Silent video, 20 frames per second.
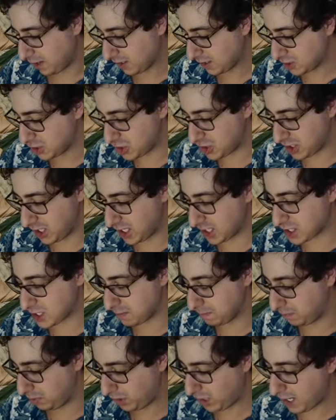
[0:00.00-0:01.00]
Uh,
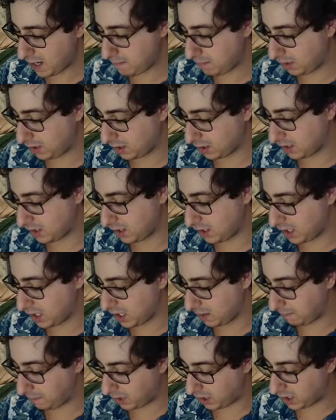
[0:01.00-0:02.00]
Shanks, Blipbug,
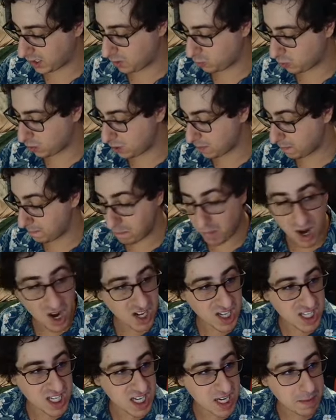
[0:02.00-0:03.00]
uh, Ward,
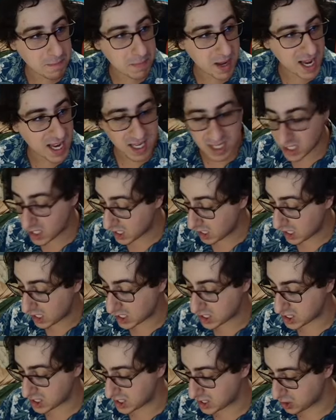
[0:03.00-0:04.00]
Monkey,
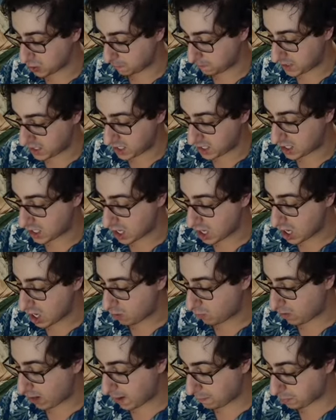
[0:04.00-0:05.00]
Mankey, Sizzlipede,
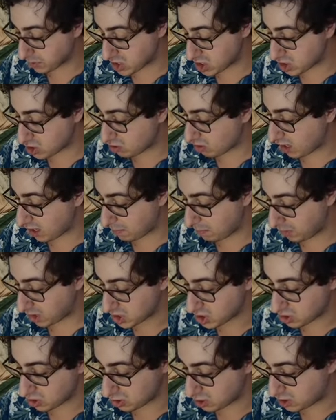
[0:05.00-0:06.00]
Rapid Strike,
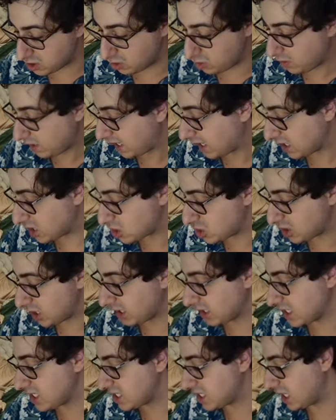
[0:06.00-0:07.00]
Mustard 2, and a
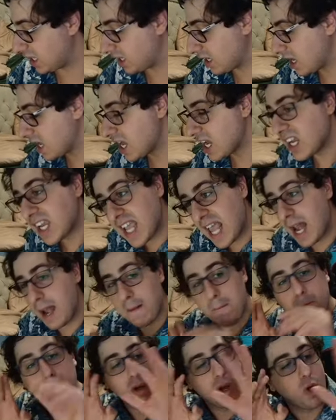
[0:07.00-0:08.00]
Jelly Simp
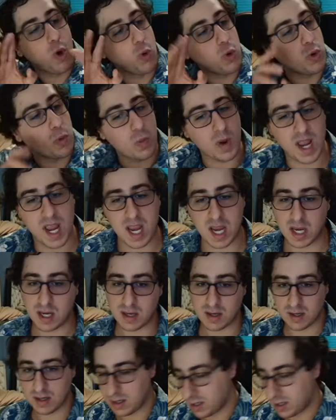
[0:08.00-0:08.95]
getting blown away.